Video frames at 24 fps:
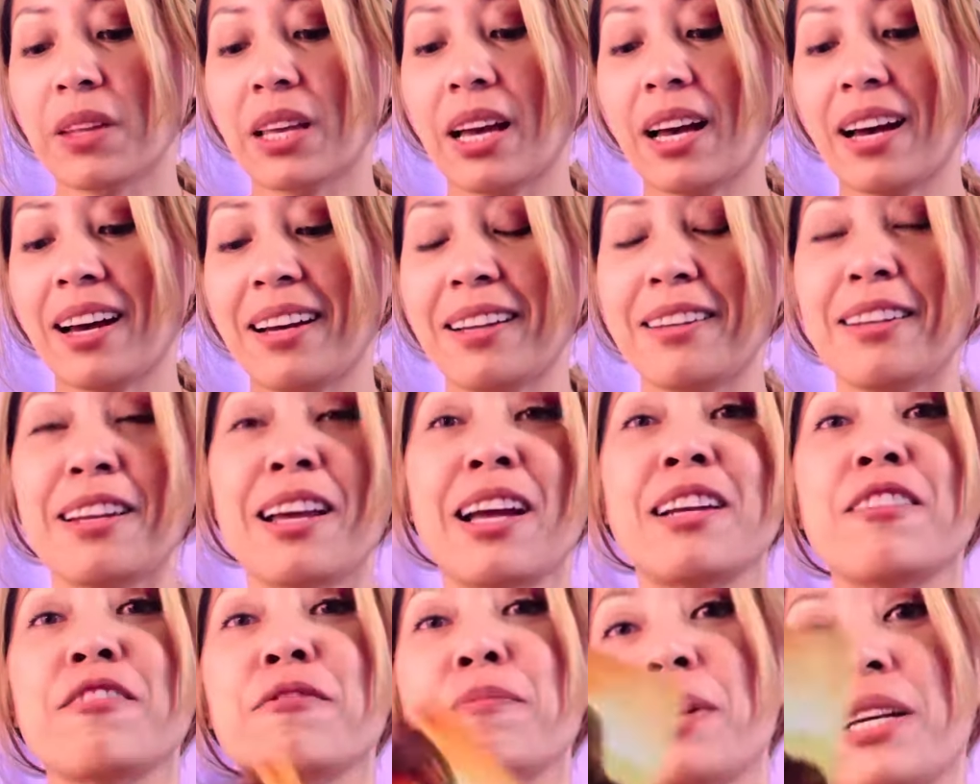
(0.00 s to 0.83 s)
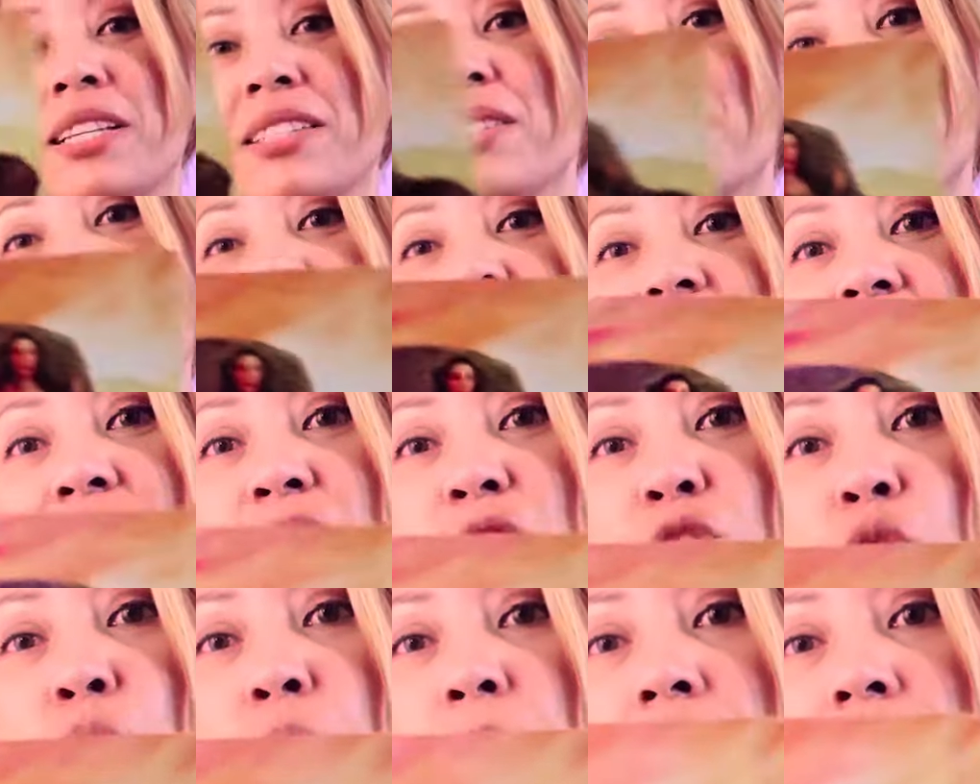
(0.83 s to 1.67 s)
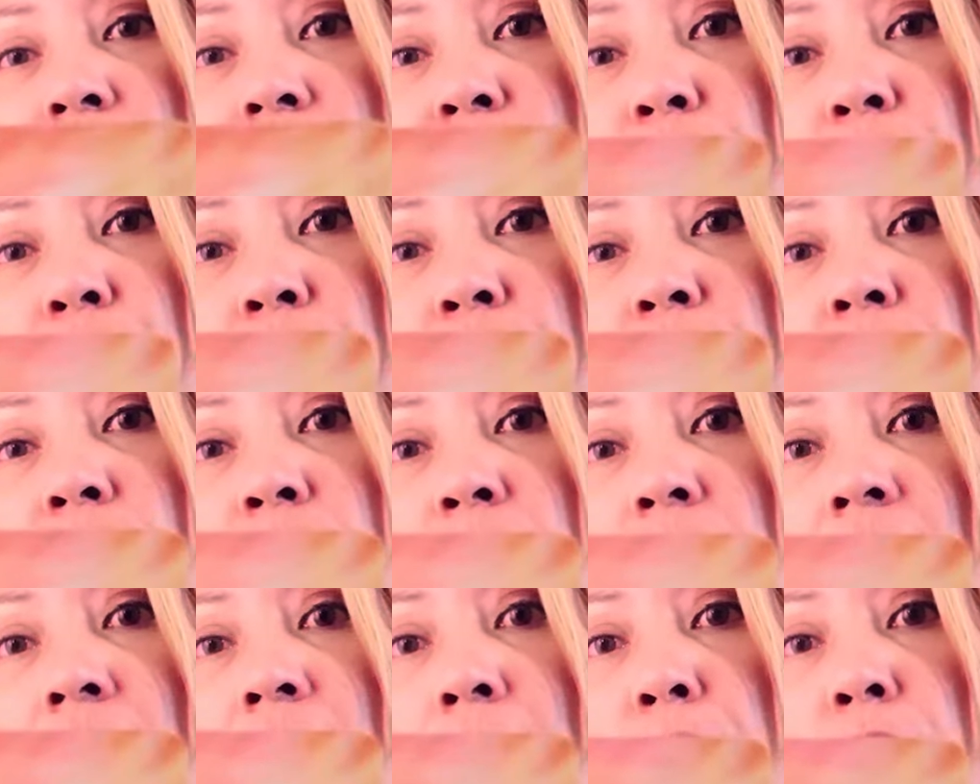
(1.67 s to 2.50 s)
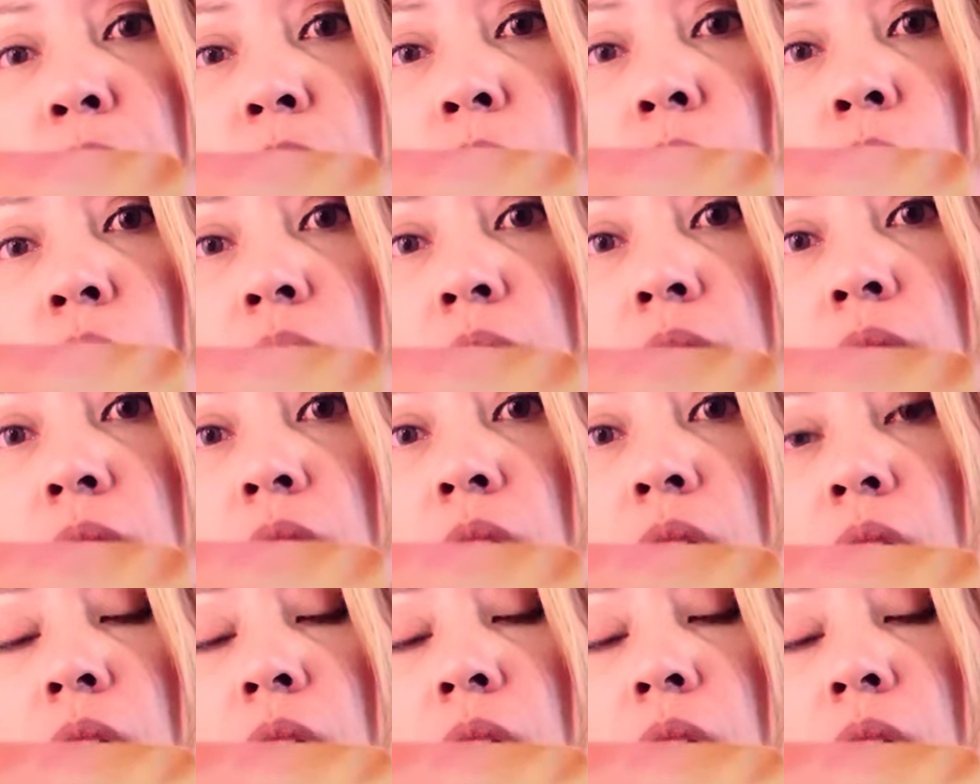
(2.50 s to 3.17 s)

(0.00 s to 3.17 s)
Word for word: Uh, Knight of Pentacles, Taurus, Virgo, Capricorn.